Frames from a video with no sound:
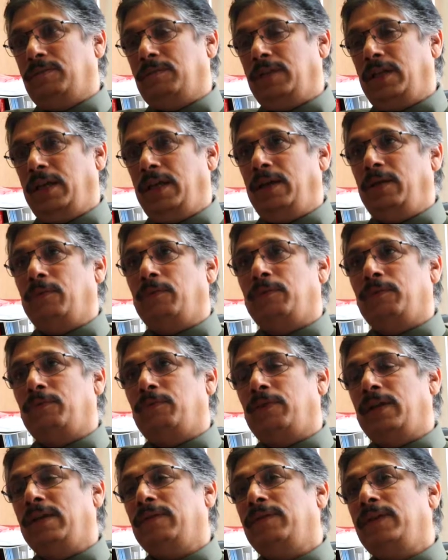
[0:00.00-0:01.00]

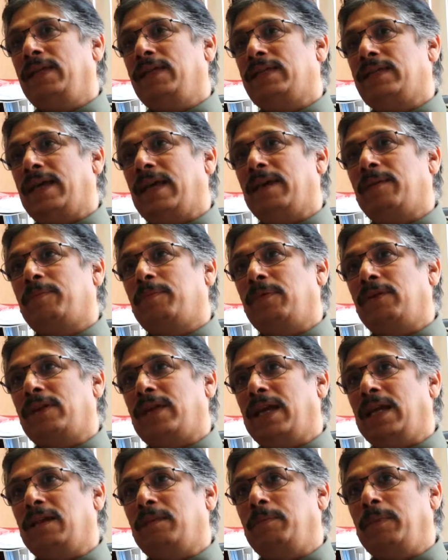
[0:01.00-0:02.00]
One of the example
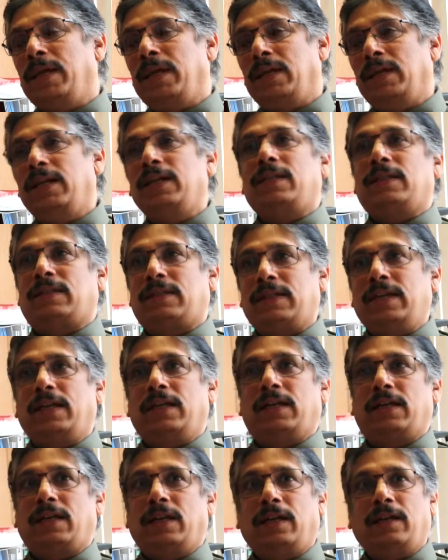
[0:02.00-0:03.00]
can be, let us
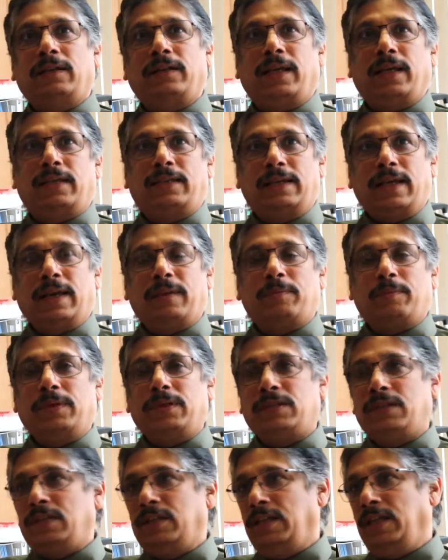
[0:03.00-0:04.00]
take the
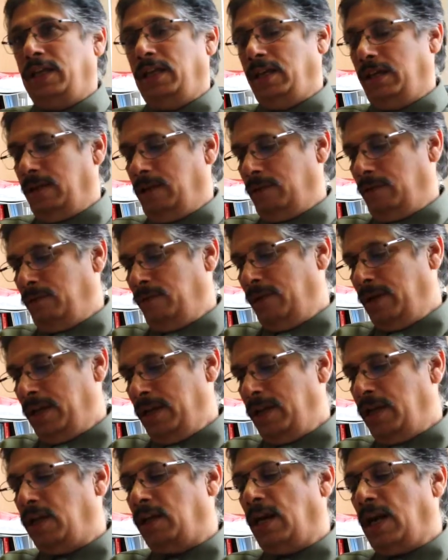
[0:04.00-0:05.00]
examples at the
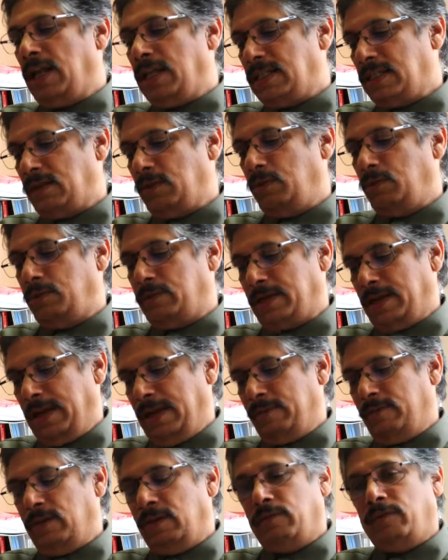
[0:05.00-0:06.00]
very grassroots
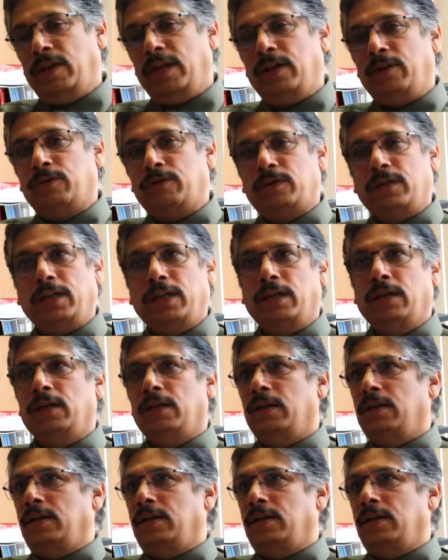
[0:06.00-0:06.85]
level, where you see